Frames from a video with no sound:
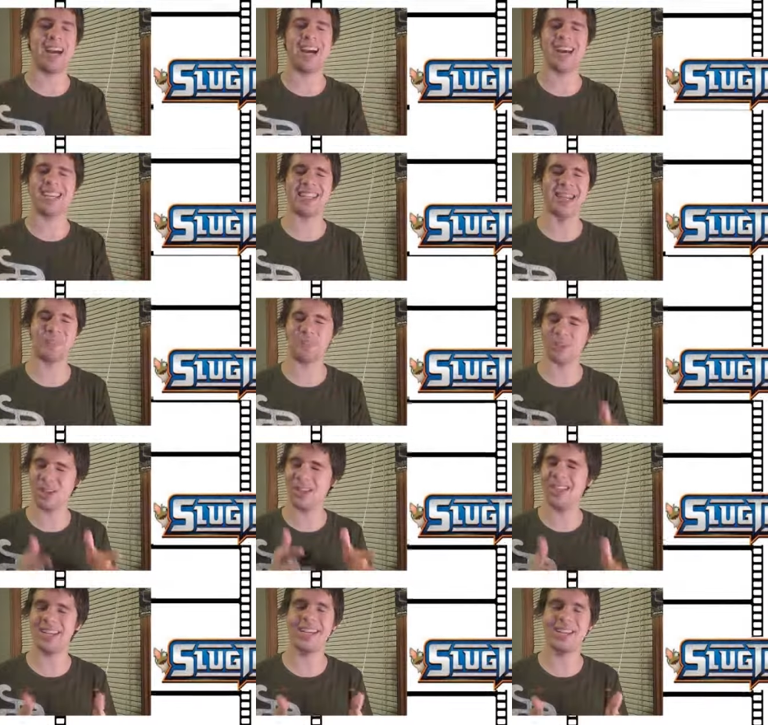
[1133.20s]
I, I'm
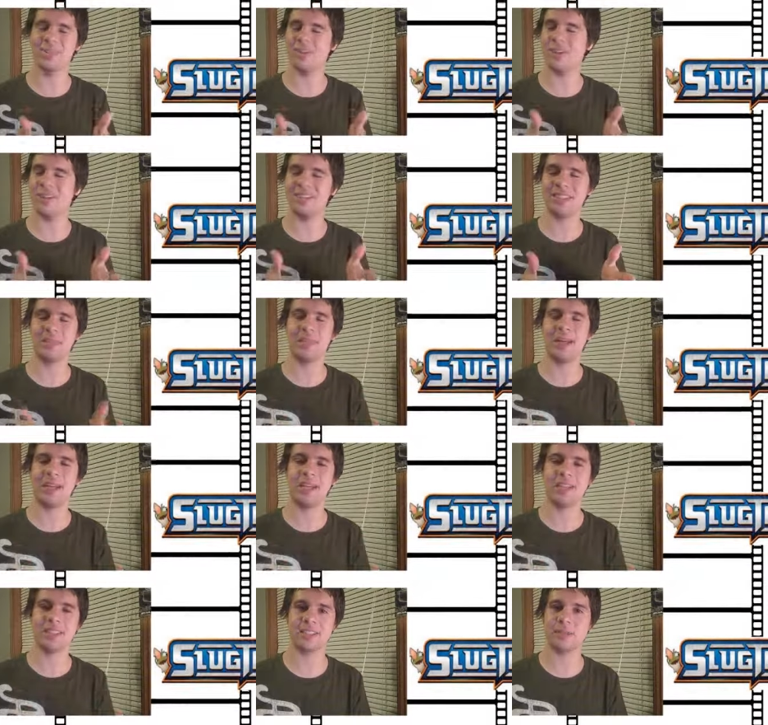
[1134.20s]
trying, again, I'm trying to stay
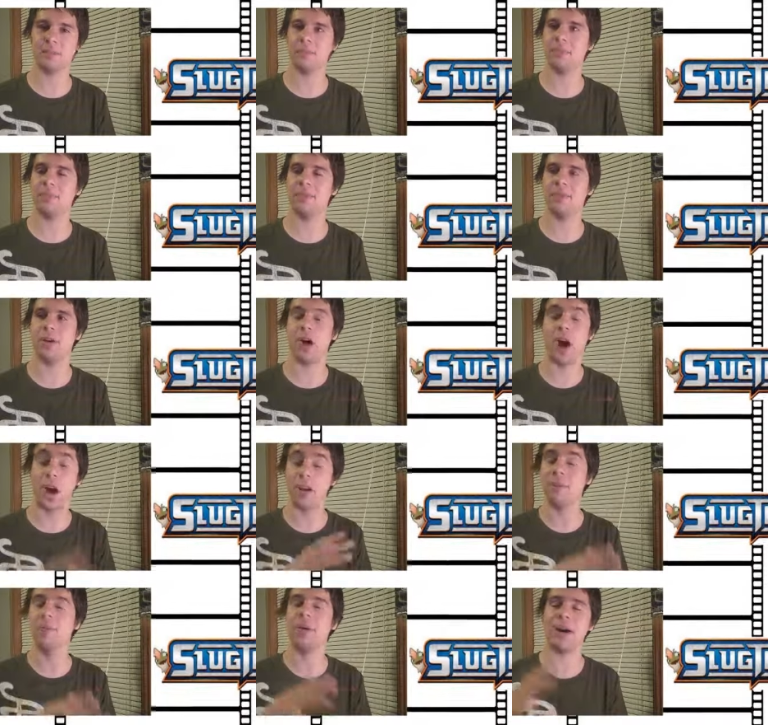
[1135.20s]
biased,
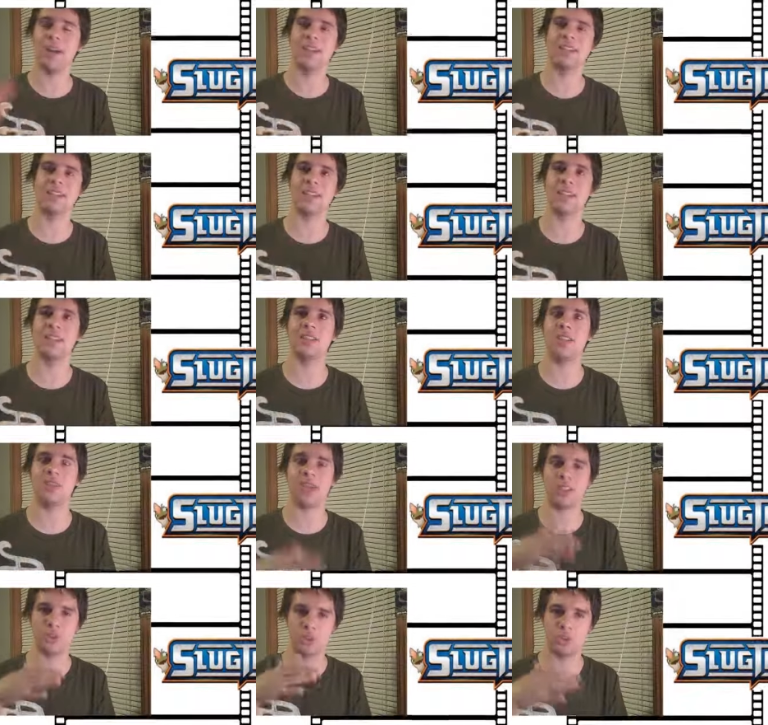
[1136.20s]
unbiased until I've
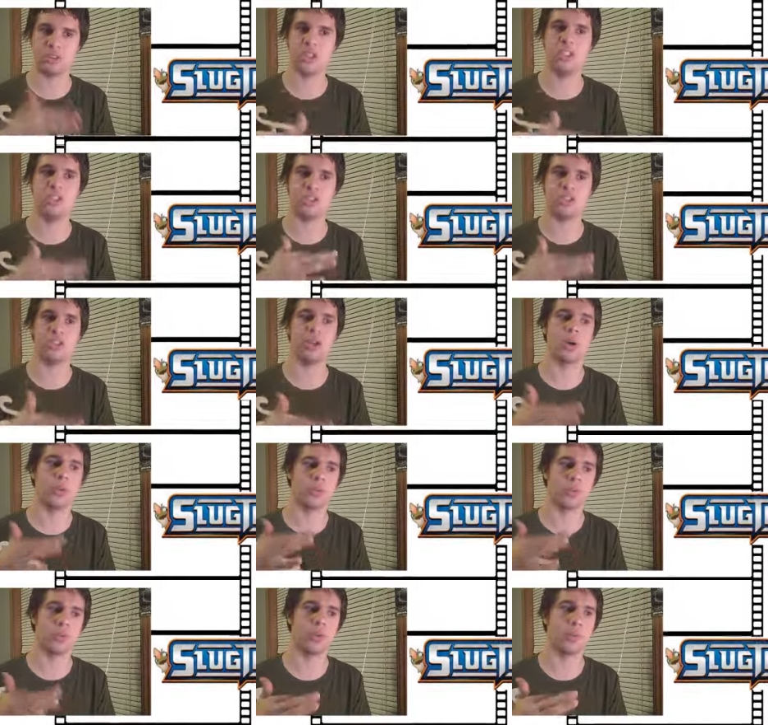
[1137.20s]
actually seen the
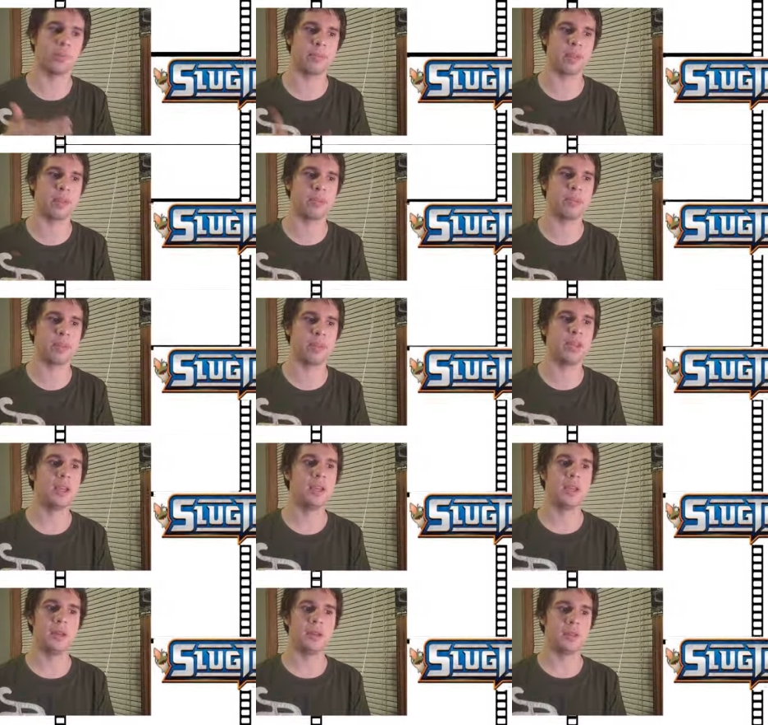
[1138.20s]
shows for themselves.
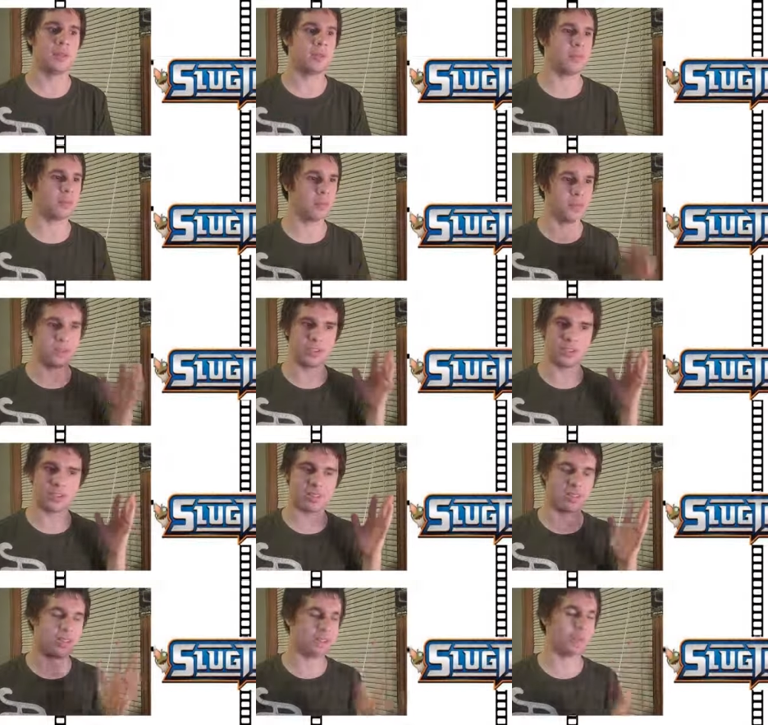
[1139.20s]
We'll
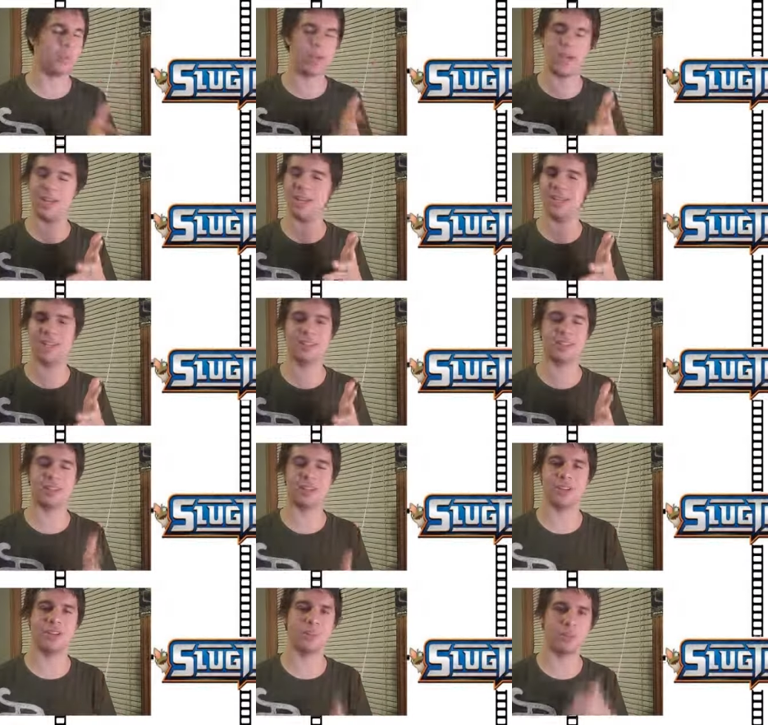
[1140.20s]
just keep waiting
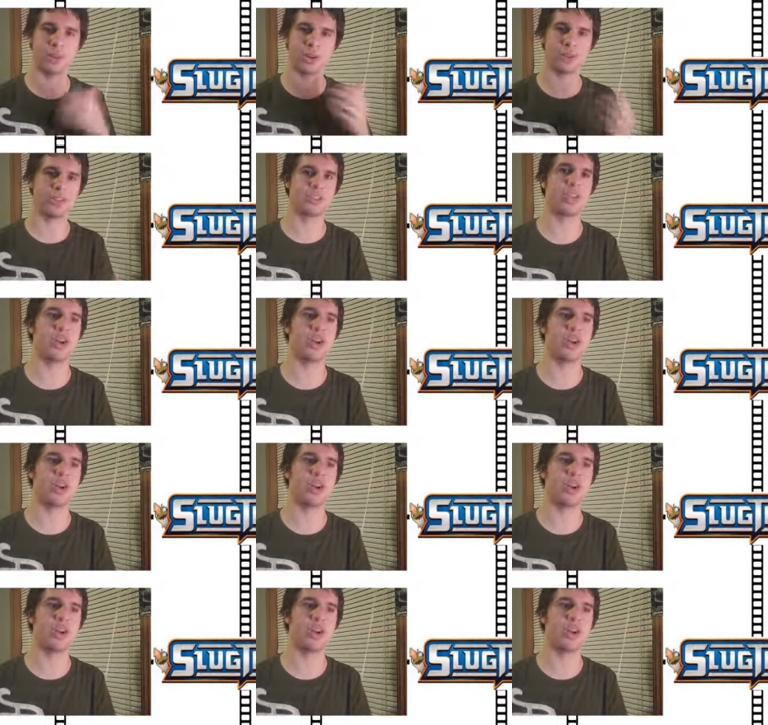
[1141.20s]
until some more good